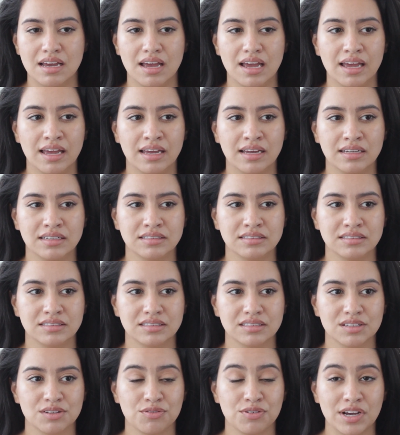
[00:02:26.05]
and
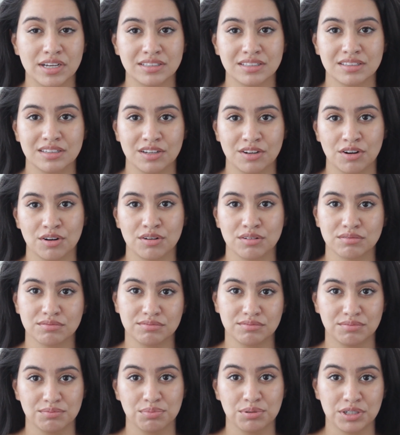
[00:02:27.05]
the fact that they're
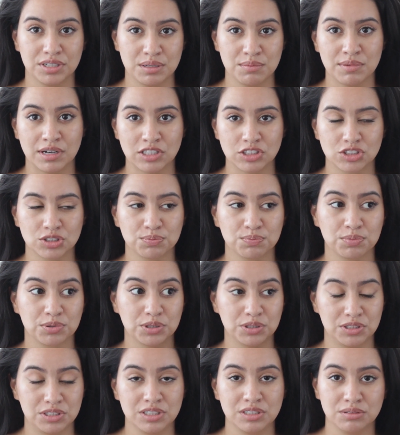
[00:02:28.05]
pretty much
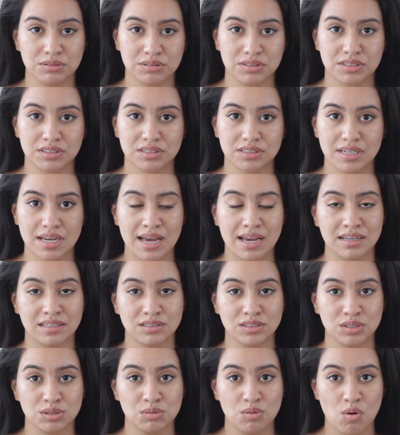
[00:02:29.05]
produced
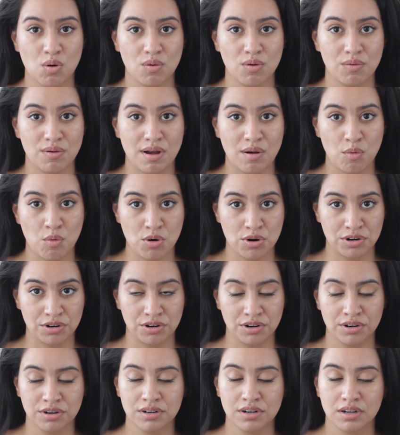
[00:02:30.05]
as you
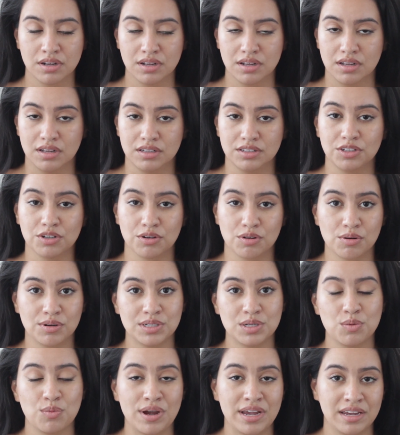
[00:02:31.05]
order, you're going
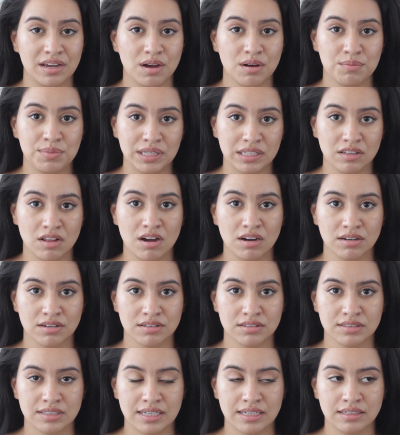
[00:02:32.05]
to wait a bit
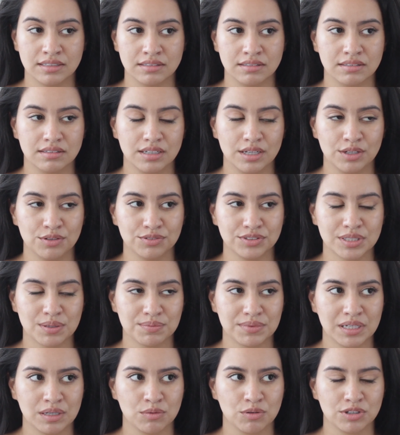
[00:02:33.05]
longer than if
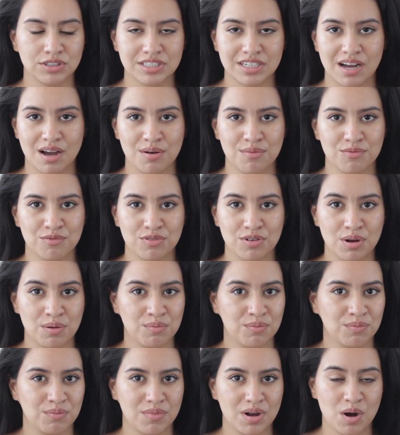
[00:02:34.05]
something were to come
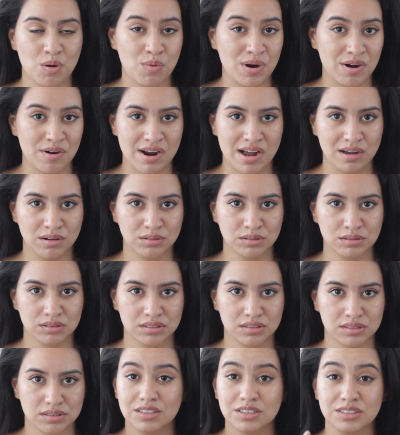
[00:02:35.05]
from a
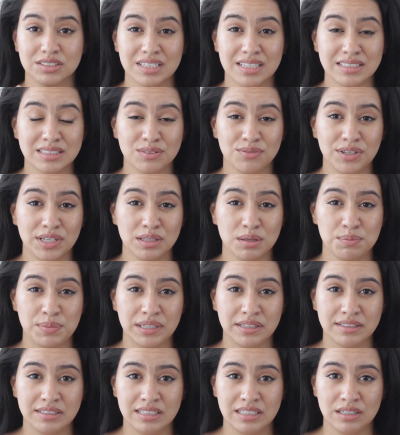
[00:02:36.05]
warehouse. There's less
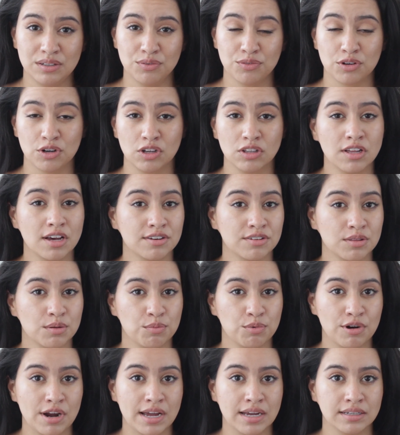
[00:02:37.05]
availability for a lot of the
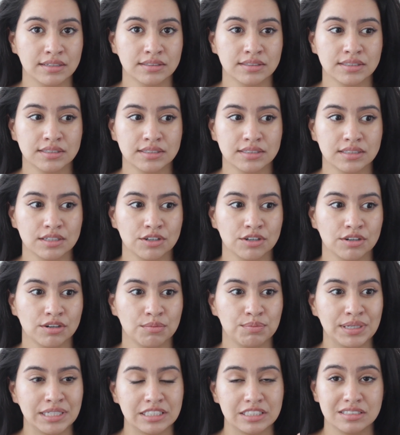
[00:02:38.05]
brands. They're
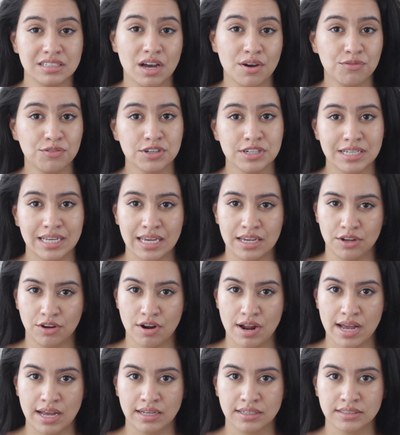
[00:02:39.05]
a bit tougher to get your
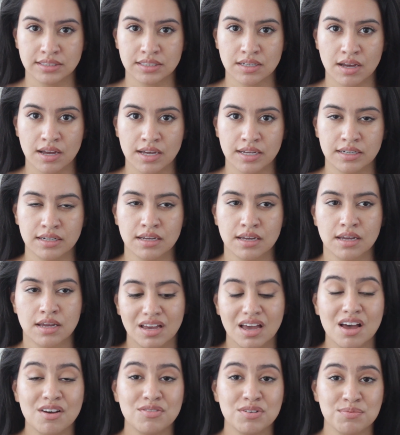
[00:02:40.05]
hands on.
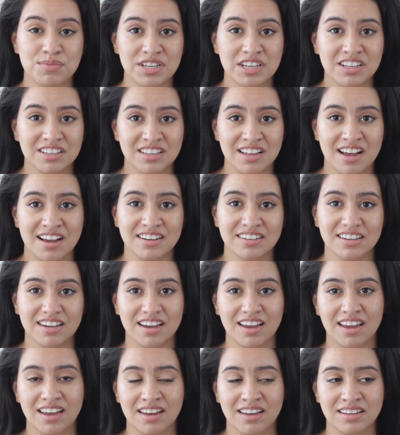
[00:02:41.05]
Ewa Michalak
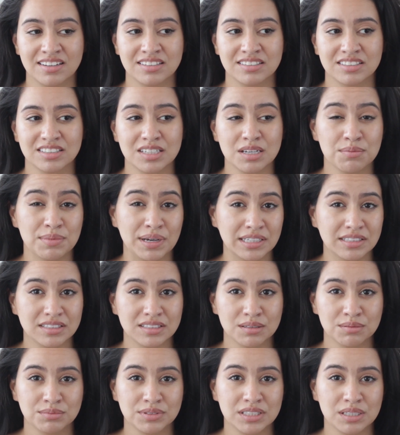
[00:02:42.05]
and
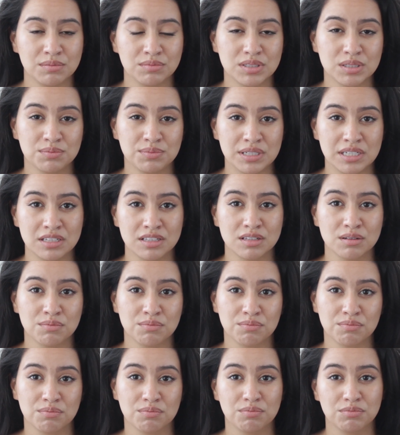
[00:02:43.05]
Comexim seem to be the
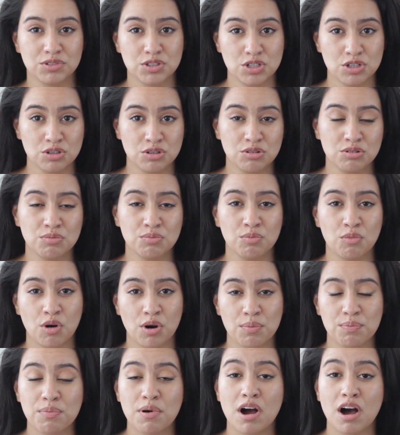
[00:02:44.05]
two
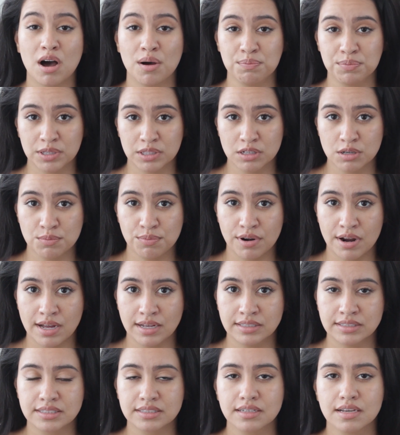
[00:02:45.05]
more popular
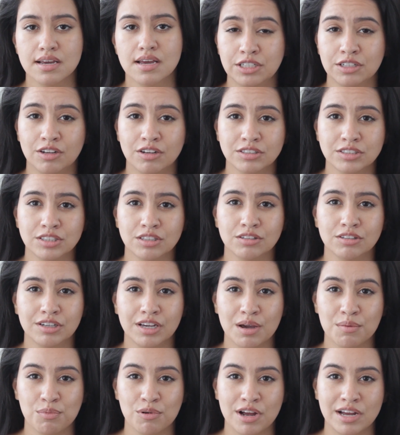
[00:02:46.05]
brands. You can also look
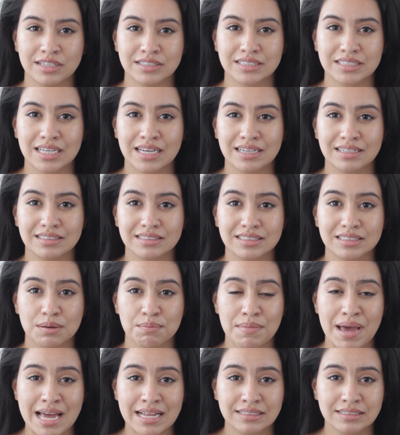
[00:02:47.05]
at brands like
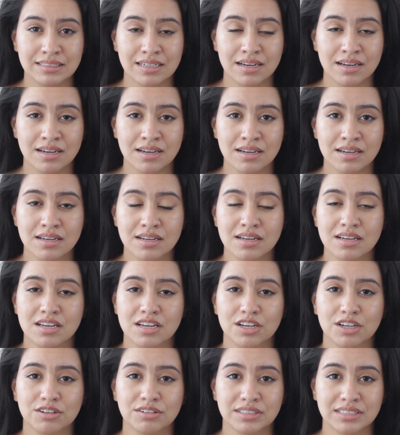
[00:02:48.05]
Samantha,
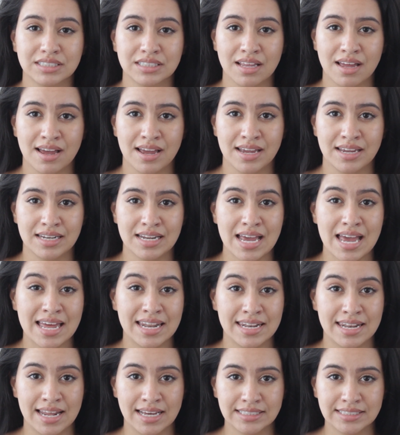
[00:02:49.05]
Chrysaline,
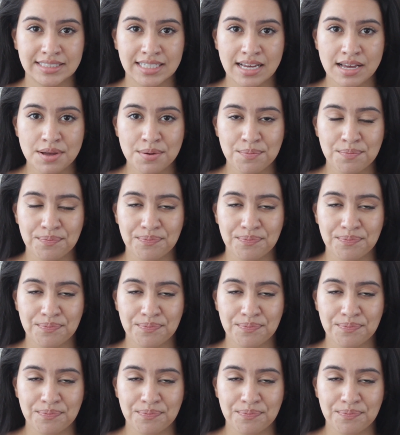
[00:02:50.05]
and Nessa.